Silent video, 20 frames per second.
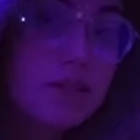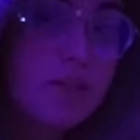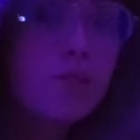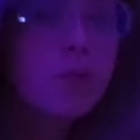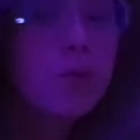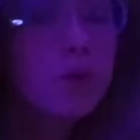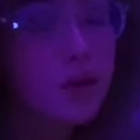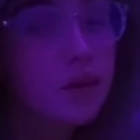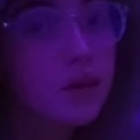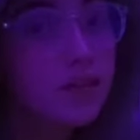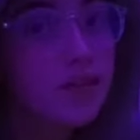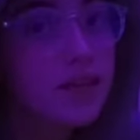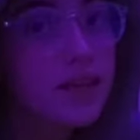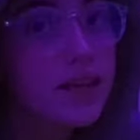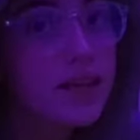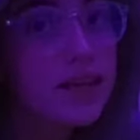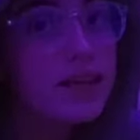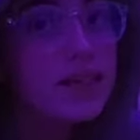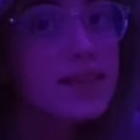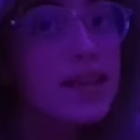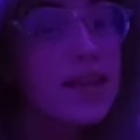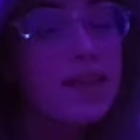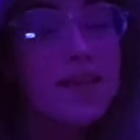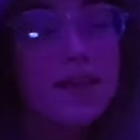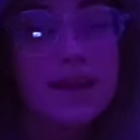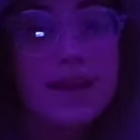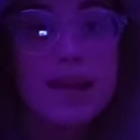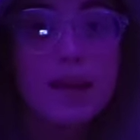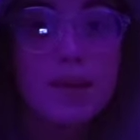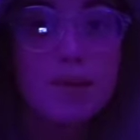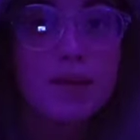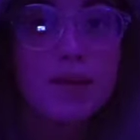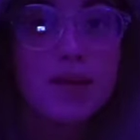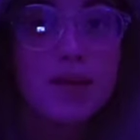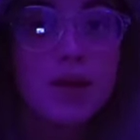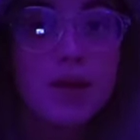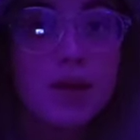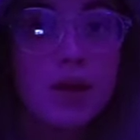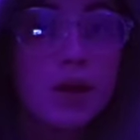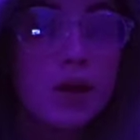more of these then let me
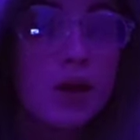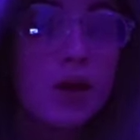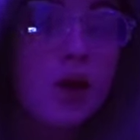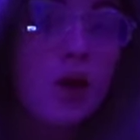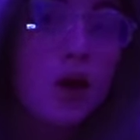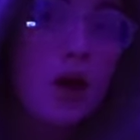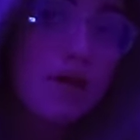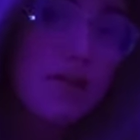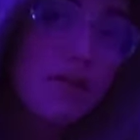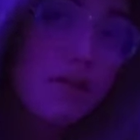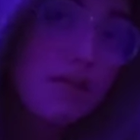know, or if